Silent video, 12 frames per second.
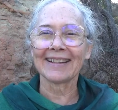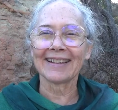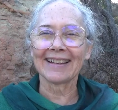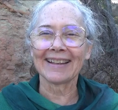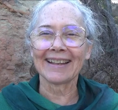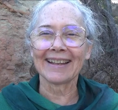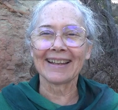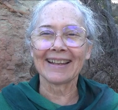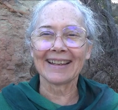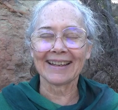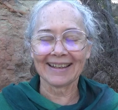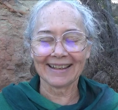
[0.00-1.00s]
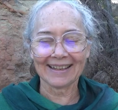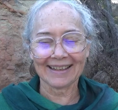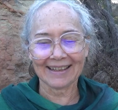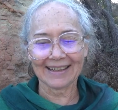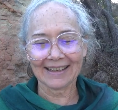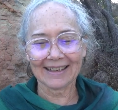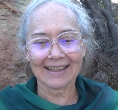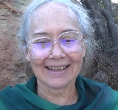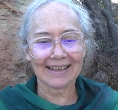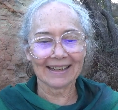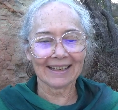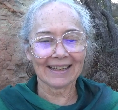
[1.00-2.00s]

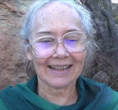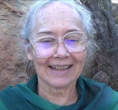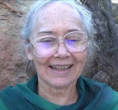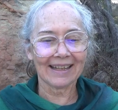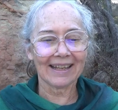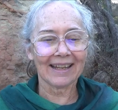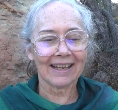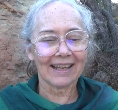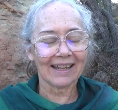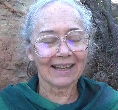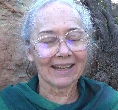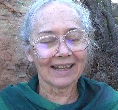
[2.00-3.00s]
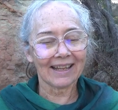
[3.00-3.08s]
Nothing is said.